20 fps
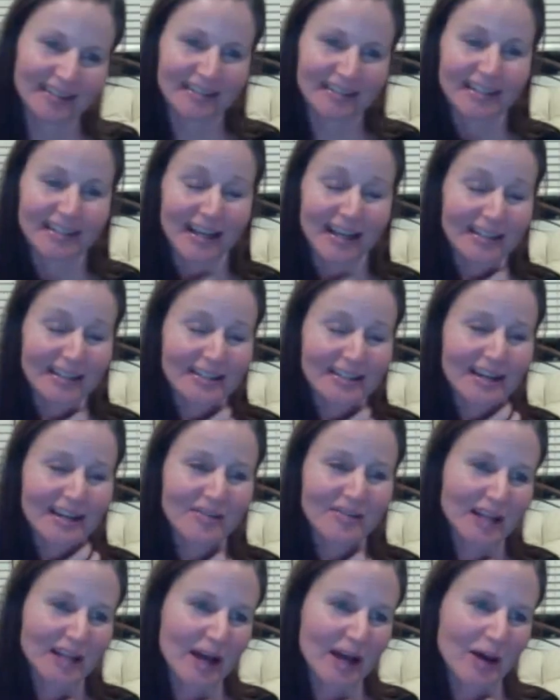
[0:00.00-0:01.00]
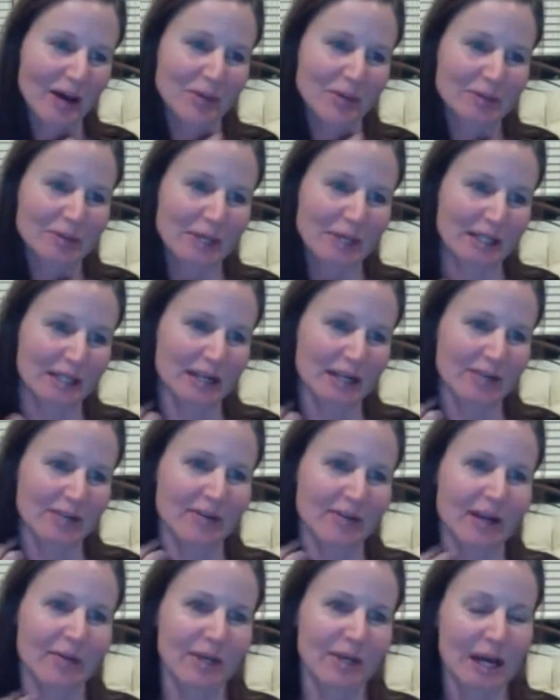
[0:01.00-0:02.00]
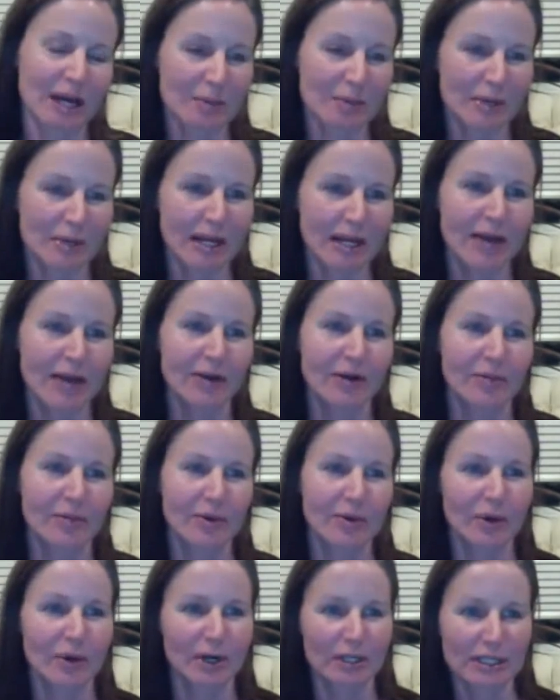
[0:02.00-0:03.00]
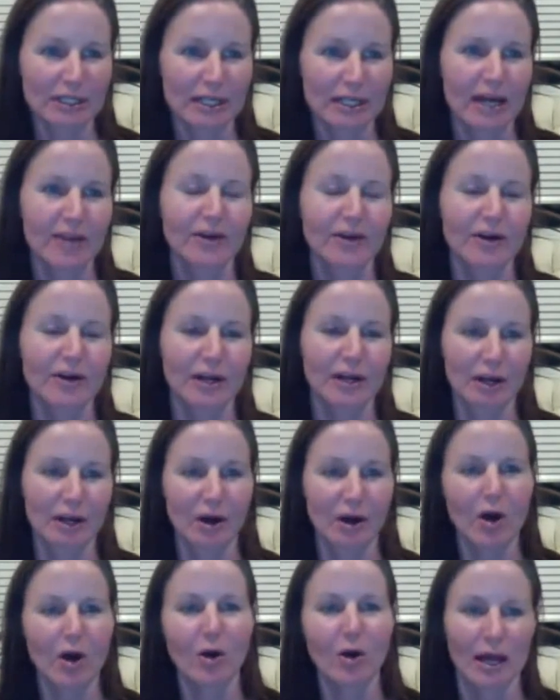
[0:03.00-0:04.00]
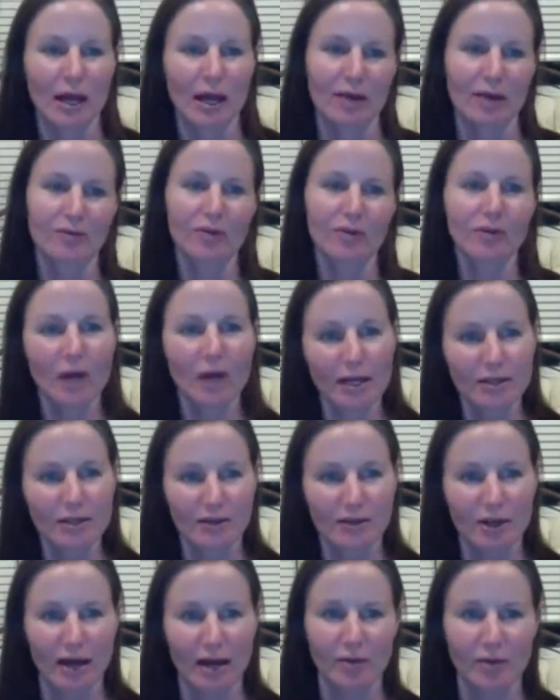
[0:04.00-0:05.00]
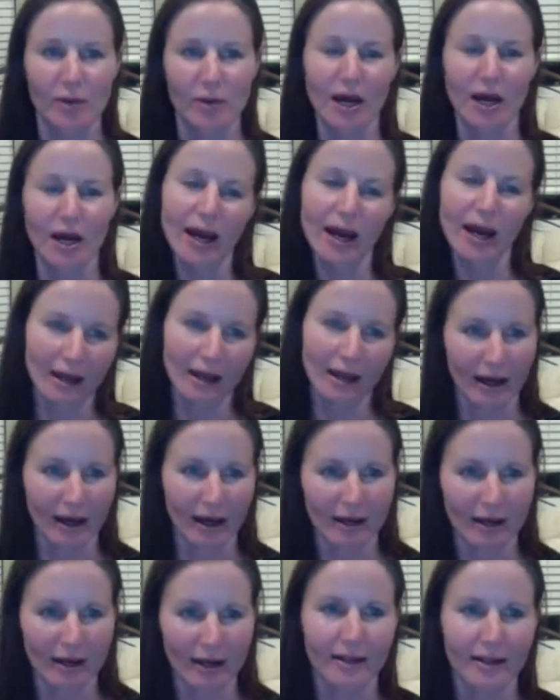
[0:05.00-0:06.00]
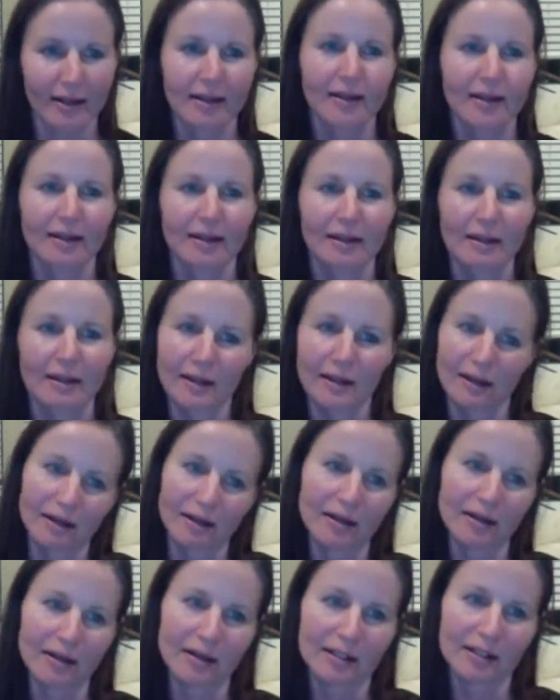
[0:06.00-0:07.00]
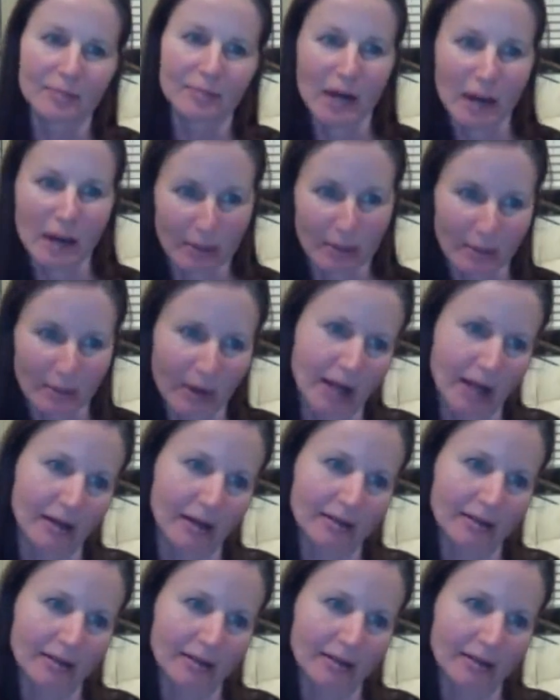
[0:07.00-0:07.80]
definitely helps me, because then I feel like we come together and we work together, and I go, oh, okay, if you guys have gotten what I got, then it's probably right.